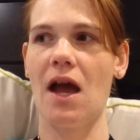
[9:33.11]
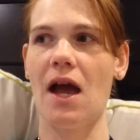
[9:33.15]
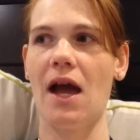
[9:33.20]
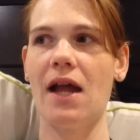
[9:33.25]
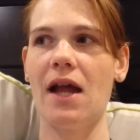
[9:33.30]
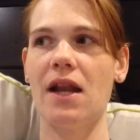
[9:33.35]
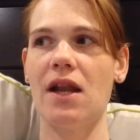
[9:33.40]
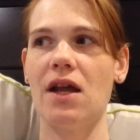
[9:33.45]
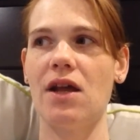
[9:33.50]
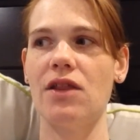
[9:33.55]

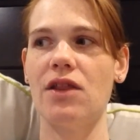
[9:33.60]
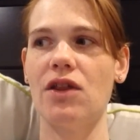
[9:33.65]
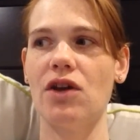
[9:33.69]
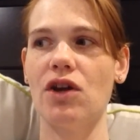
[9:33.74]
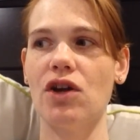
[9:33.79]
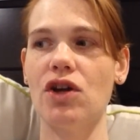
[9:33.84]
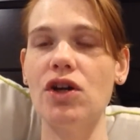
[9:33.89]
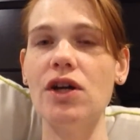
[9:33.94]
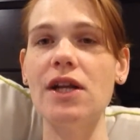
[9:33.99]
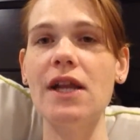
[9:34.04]
And the
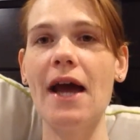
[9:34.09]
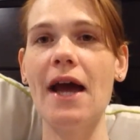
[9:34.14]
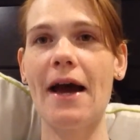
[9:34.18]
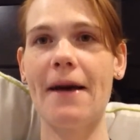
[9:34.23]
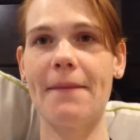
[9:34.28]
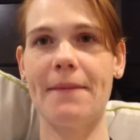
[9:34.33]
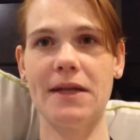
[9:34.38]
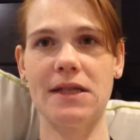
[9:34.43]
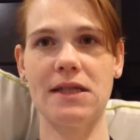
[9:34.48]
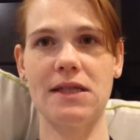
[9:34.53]
good
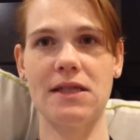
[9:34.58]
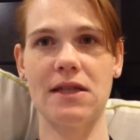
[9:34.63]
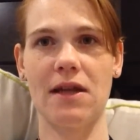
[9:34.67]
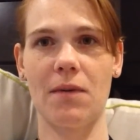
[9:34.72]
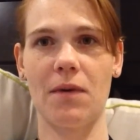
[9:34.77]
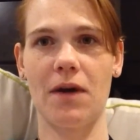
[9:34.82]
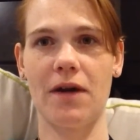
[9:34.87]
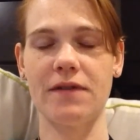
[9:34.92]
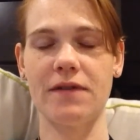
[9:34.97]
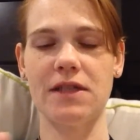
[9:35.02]
habits that I
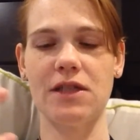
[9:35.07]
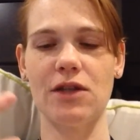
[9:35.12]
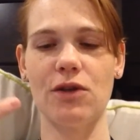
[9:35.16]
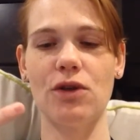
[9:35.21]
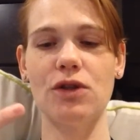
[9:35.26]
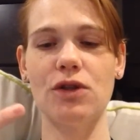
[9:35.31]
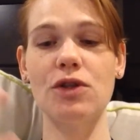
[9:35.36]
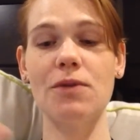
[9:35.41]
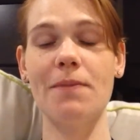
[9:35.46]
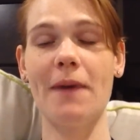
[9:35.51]
will have to say,
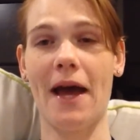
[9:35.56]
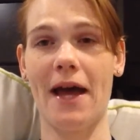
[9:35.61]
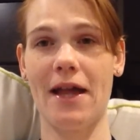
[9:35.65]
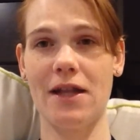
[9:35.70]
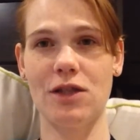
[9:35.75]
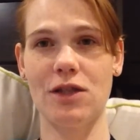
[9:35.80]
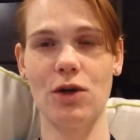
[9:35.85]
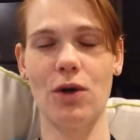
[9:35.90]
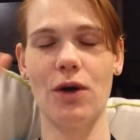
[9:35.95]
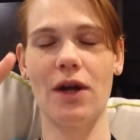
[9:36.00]
those are
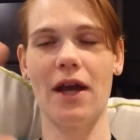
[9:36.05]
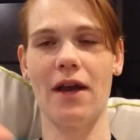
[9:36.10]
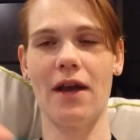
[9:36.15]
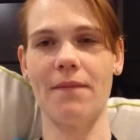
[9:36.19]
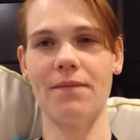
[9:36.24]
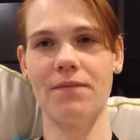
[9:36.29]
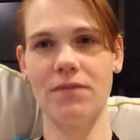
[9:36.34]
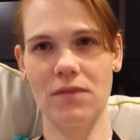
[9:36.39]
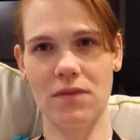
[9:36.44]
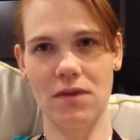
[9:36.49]
bad. So,
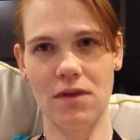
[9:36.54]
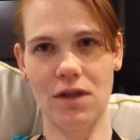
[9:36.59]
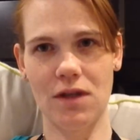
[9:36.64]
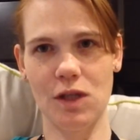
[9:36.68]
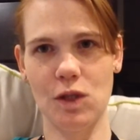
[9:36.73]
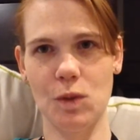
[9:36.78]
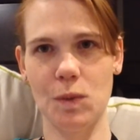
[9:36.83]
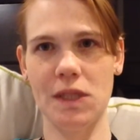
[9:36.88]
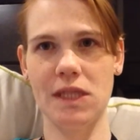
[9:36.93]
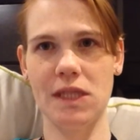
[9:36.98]
okay, the
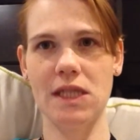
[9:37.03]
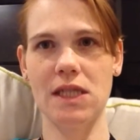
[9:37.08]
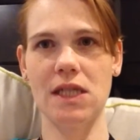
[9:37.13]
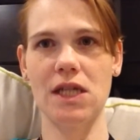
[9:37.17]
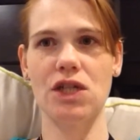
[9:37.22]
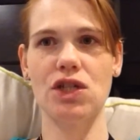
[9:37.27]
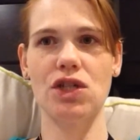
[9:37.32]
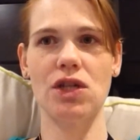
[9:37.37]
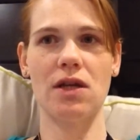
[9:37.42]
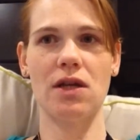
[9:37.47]
sweets
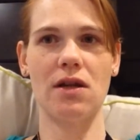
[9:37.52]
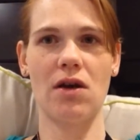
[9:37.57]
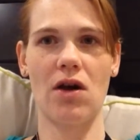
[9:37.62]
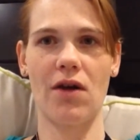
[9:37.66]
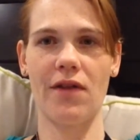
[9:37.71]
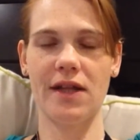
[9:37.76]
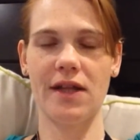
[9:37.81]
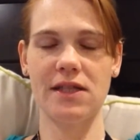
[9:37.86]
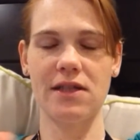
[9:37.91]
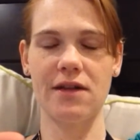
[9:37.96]
addiction,
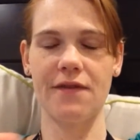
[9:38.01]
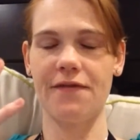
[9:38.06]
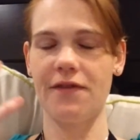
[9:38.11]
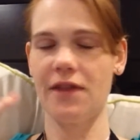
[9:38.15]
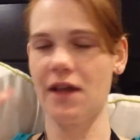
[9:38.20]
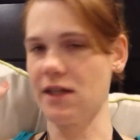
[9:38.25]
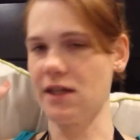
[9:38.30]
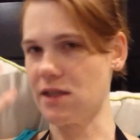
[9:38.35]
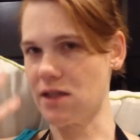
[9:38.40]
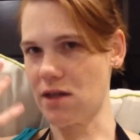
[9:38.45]
all that stuff,
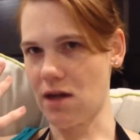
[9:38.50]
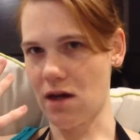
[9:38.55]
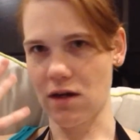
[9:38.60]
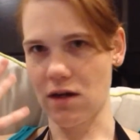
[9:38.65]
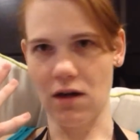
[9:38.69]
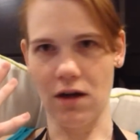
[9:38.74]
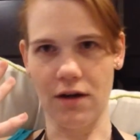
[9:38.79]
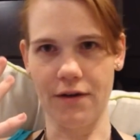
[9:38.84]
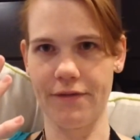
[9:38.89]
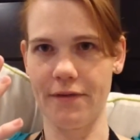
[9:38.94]
that's not
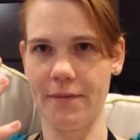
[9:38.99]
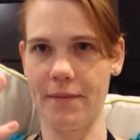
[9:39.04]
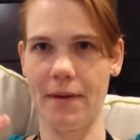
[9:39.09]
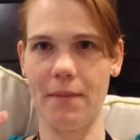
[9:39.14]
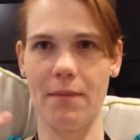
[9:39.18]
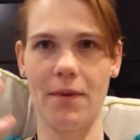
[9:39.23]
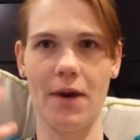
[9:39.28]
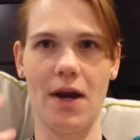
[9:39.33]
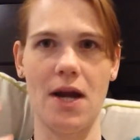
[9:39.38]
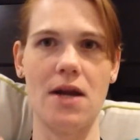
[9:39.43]
gone from my
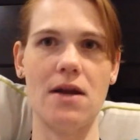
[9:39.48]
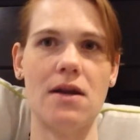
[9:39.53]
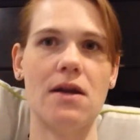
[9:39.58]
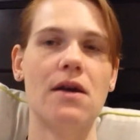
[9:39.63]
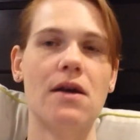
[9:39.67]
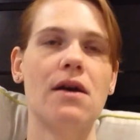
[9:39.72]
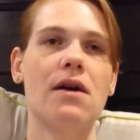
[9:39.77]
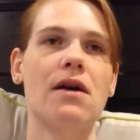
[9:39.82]
brain.